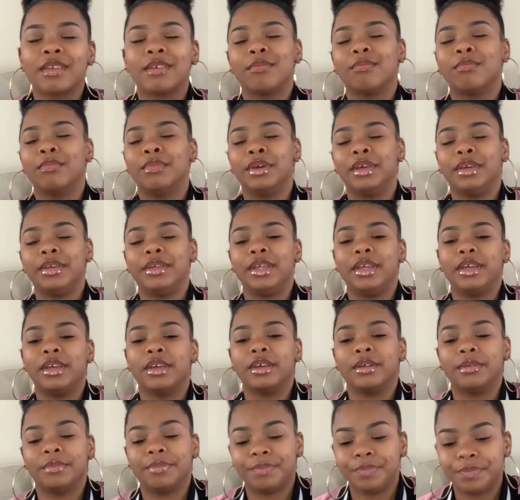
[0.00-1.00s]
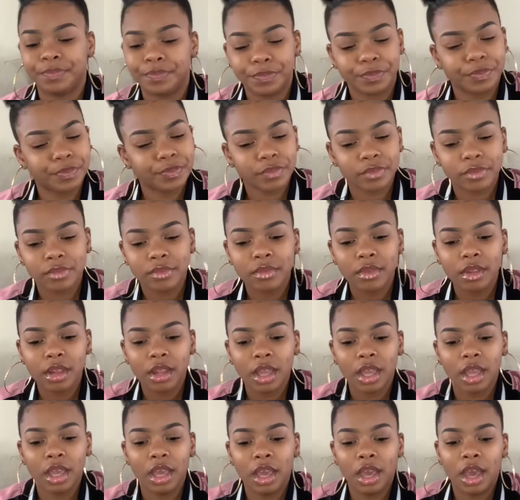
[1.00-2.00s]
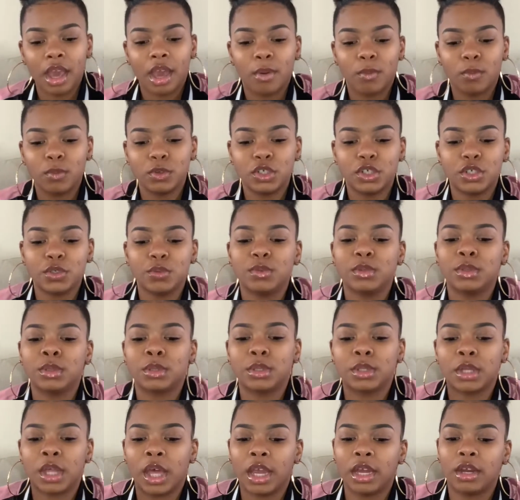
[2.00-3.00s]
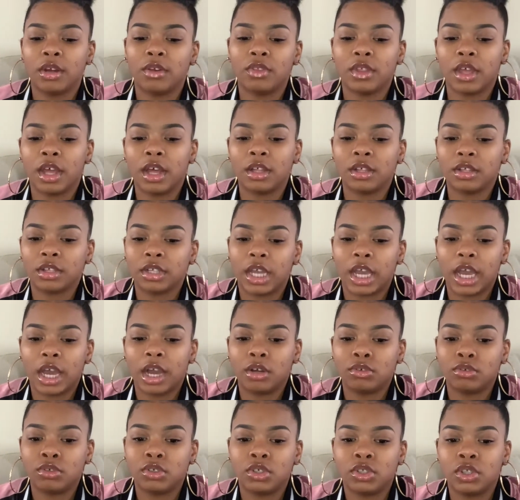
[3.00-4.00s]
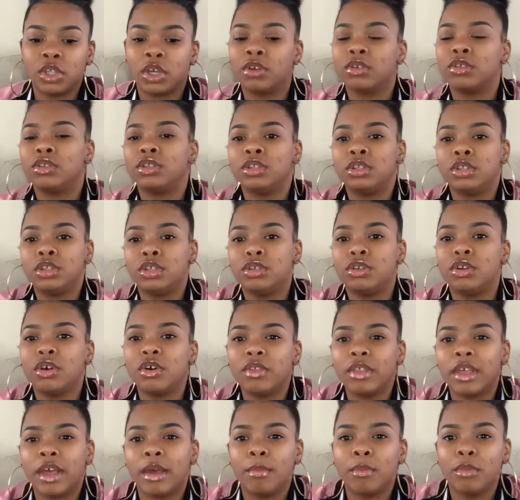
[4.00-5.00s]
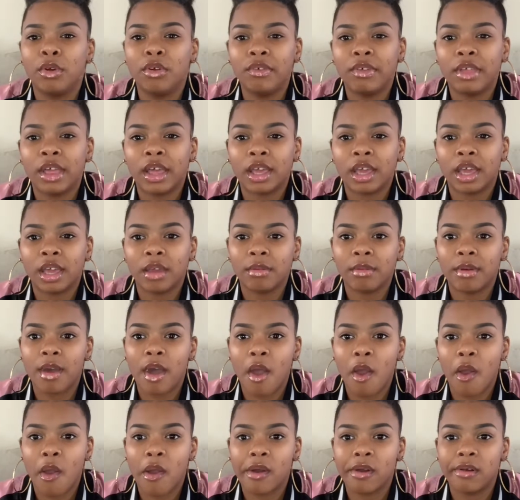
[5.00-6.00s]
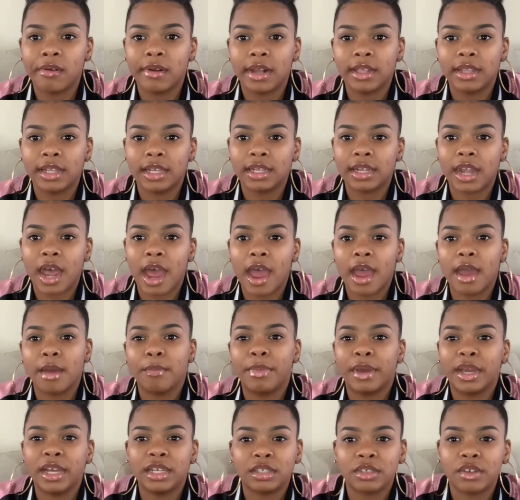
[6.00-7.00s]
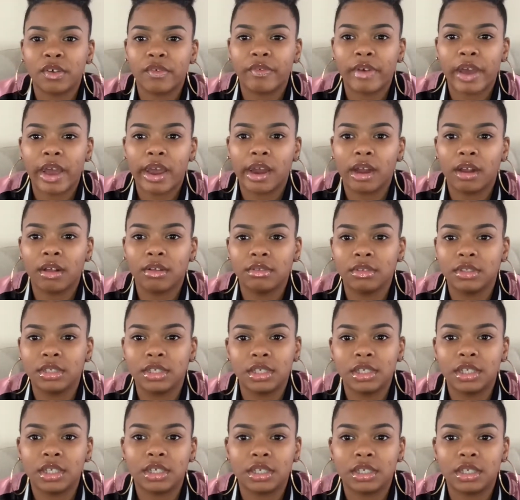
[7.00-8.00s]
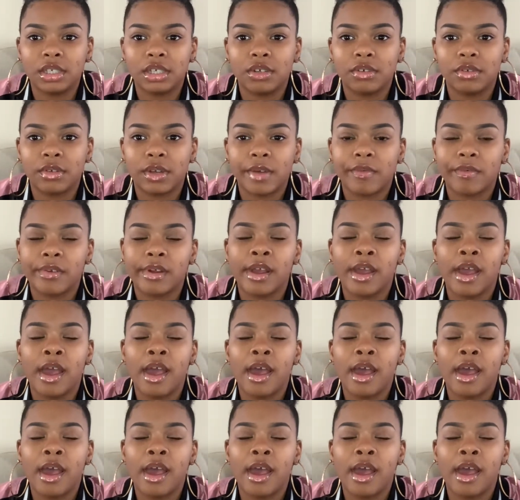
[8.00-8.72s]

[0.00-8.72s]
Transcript: But yeah, when she was laying on the other couch, you know that movie that came out around that time, Pants on Fire on the next day or whatever.